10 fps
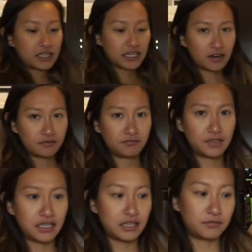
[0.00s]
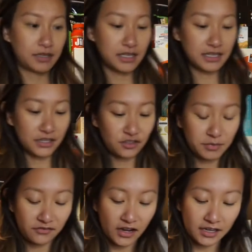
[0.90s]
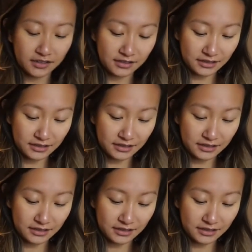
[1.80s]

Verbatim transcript: the heat on medium. I think that should be fine.